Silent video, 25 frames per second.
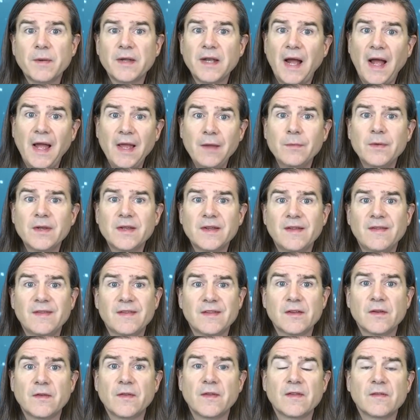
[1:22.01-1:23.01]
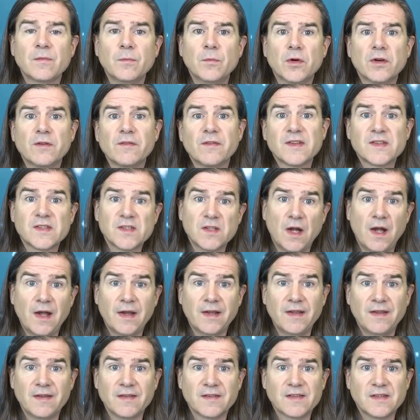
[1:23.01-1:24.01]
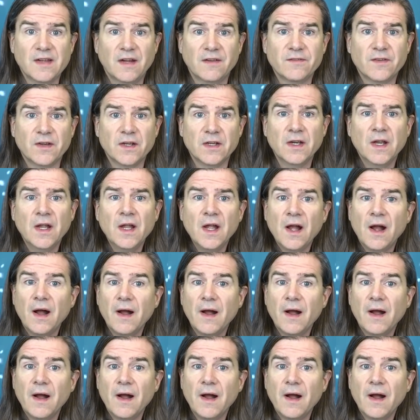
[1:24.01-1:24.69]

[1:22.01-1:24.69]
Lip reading: but I would consider this more of a stocking stuffer.